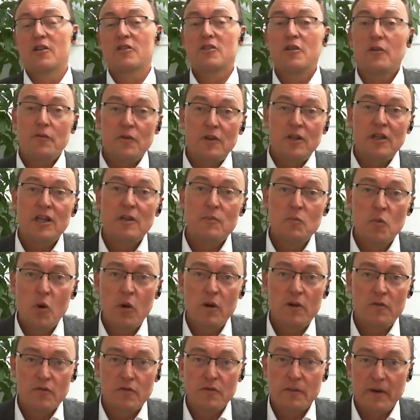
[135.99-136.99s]
So if you need
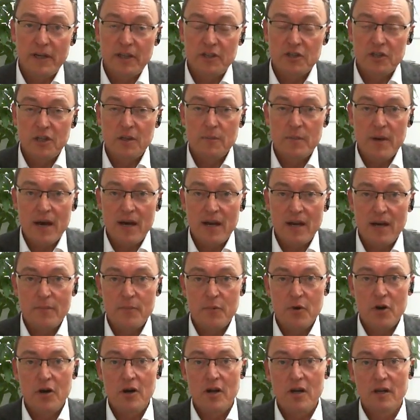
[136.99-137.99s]
more information about
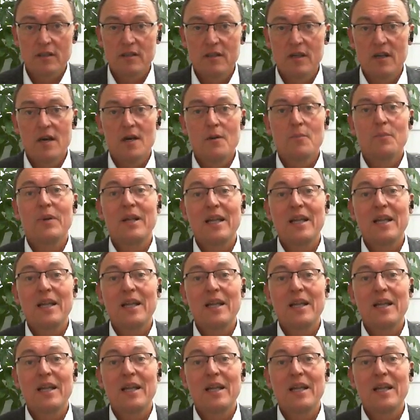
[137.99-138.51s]
our product,